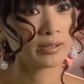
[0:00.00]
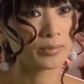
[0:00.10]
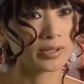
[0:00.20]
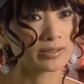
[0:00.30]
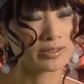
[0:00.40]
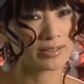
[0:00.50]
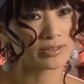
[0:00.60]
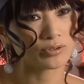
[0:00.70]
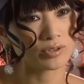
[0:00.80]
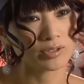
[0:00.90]
because that's
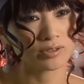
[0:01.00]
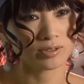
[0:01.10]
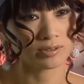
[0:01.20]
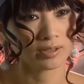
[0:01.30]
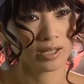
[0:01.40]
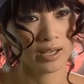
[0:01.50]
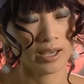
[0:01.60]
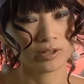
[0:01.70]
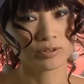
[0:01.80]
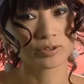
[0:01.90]
the tradition.
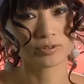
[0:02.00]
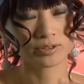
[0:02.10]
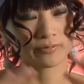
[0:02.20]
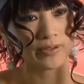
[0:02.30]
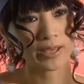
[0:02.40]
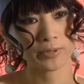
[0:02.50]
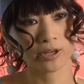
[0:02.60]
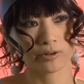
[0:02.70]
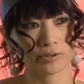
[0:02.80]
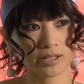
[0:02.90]
And also it's a family
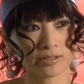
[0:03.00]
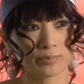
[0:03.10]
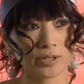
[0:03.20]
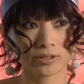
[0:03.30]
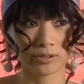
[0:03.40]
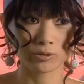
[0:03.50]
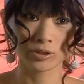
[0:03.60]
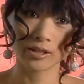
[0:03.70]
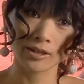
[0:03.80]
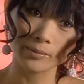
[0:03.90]
oriented, because you're
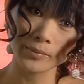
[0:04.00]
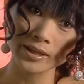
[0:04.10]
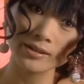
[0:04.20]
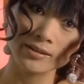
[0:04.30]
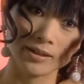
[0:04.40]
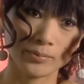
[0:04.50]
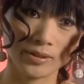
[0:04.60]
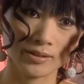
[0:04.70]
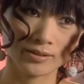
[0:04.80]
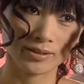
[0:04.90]
together making
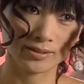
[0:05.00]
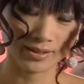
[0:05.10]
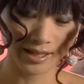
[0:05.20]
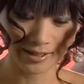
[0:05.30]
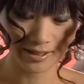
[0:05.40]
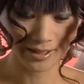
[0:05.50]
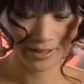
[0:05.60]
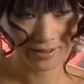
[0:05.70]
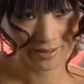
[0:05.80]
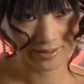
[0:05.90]
dumplings. It's like
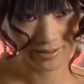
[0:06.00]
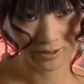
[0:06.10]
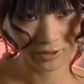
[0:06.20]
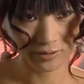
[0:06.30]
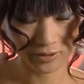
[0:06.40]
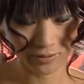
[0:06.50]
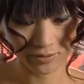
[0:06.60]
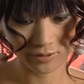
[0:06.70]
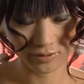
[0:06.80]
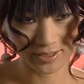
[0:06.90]

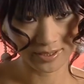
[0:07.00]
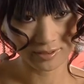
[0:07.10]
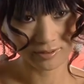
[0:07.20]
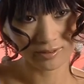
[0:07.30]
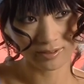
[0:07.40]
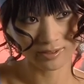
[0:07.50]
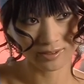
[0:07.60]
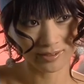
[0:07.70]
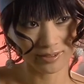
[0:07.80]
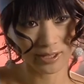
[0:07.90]
you sealed
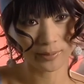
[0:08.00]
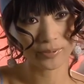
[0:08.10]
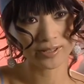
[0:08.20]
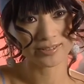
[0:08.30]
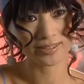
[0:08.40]
the dumplings